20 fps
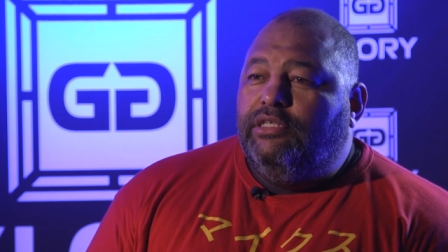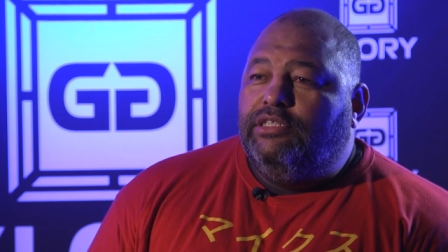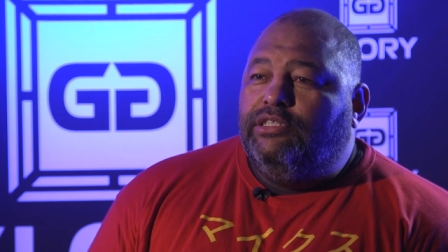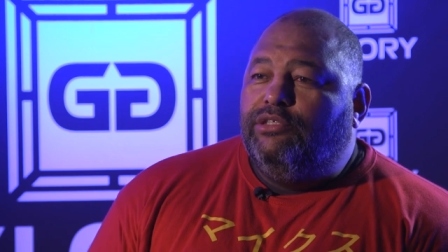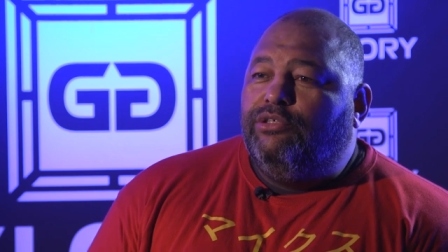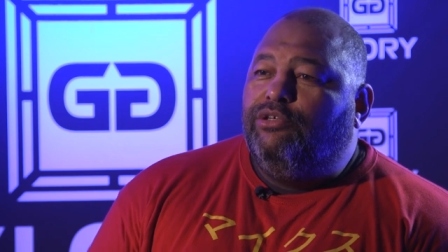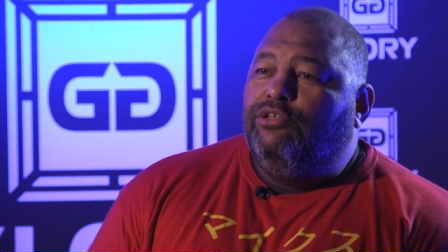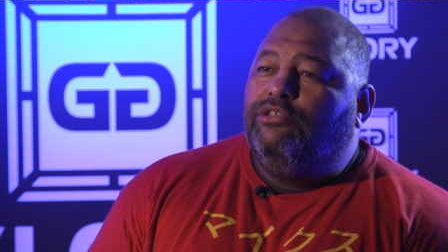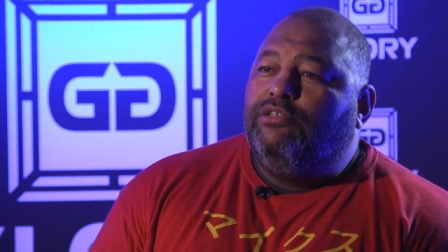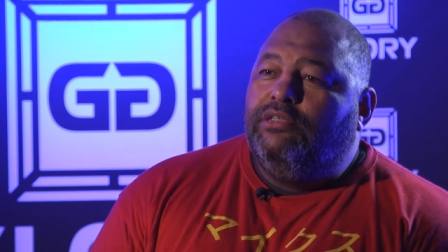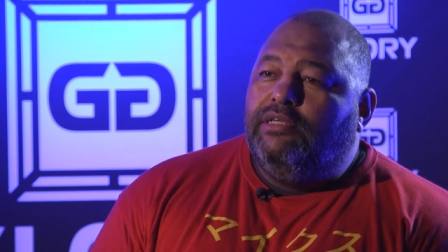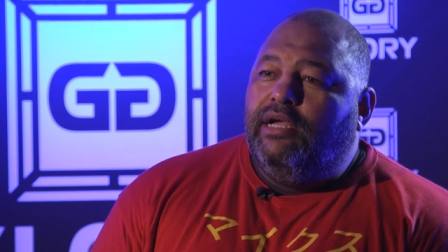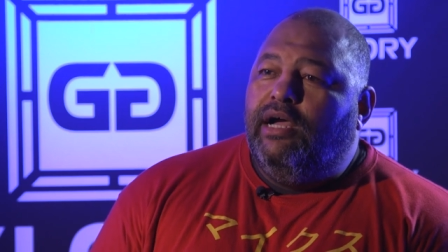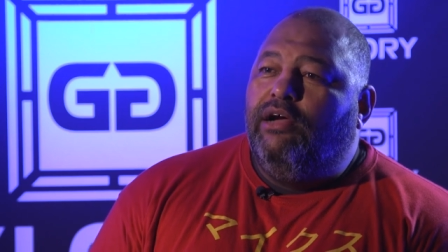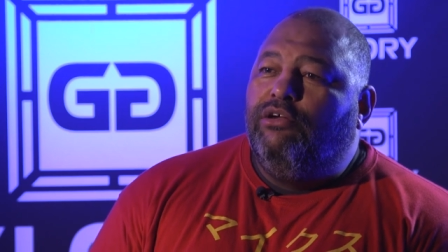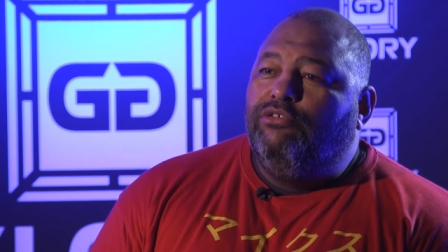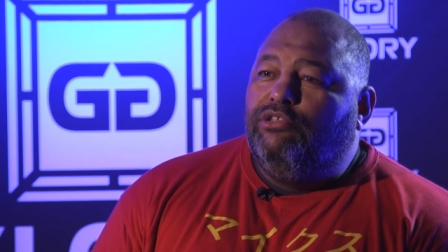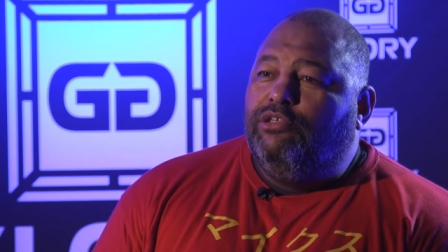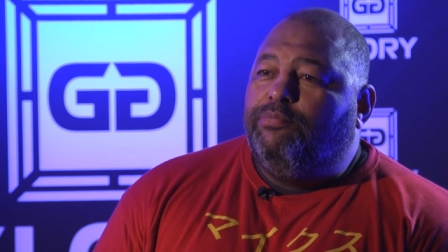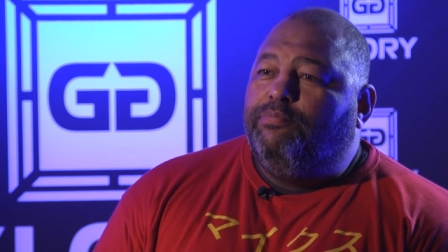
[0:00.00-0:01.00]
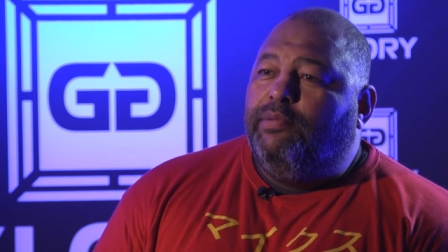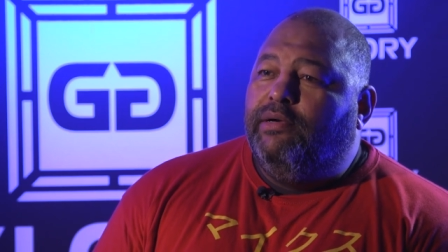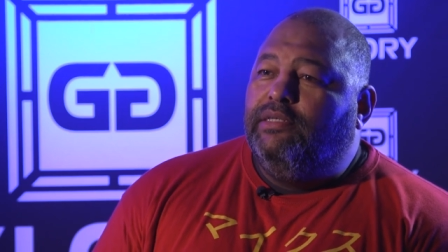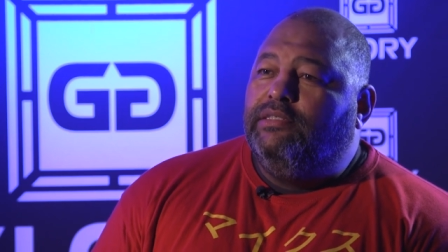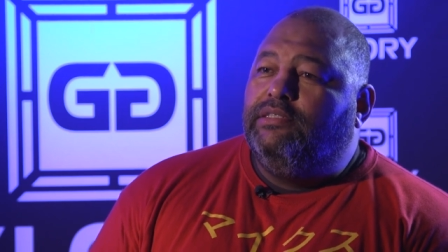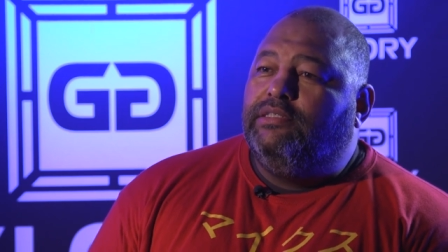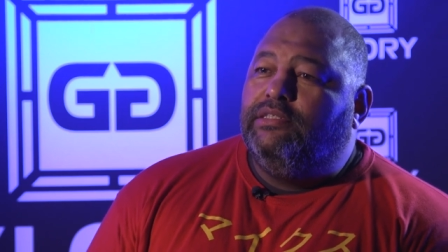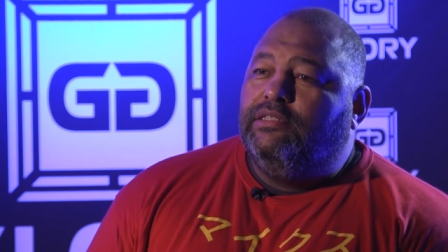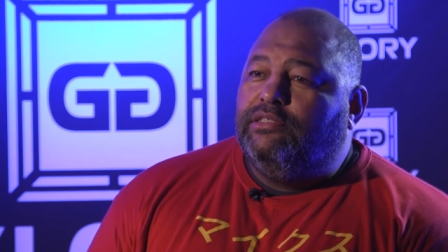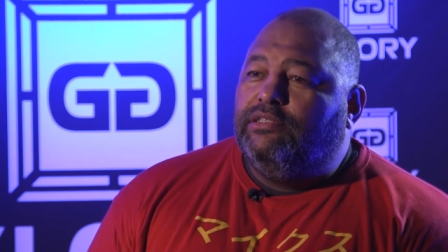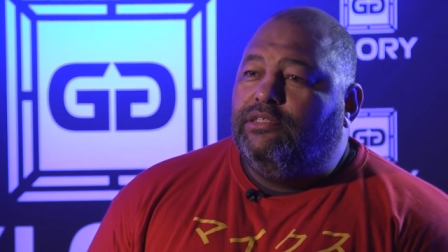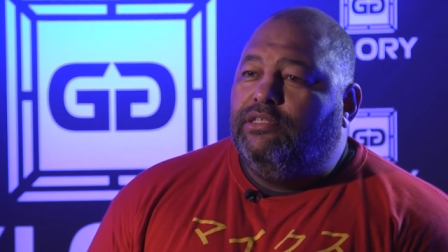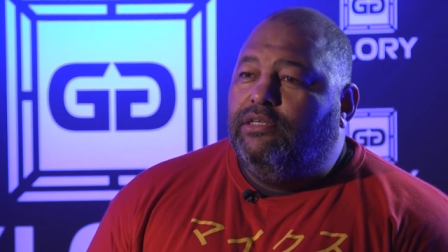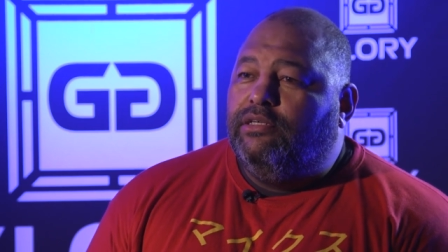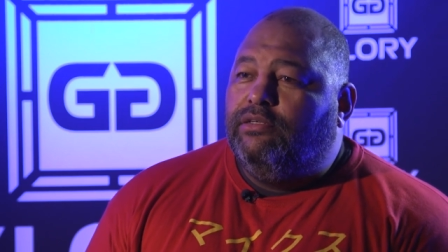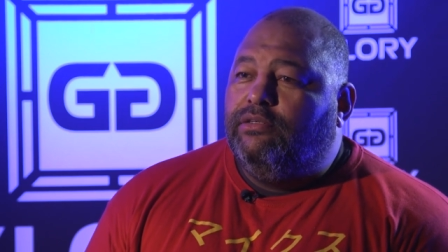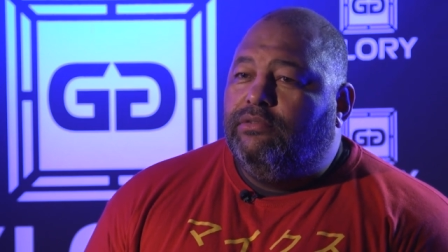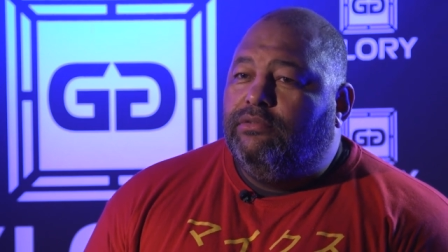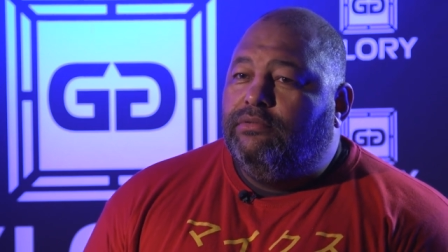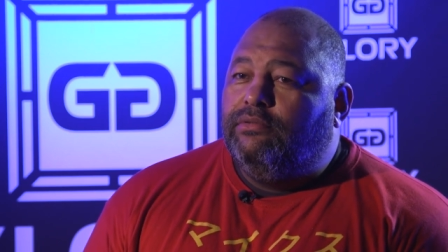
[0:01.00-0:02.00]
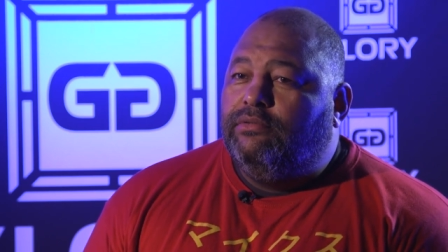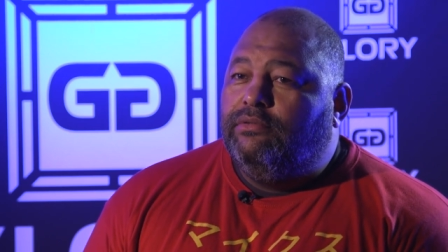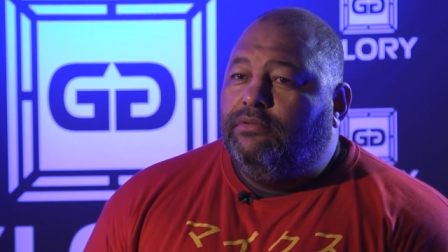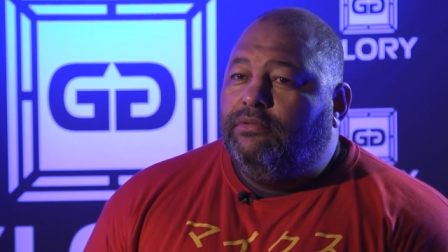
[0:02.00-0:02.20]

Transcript: he's a good counter puncher, so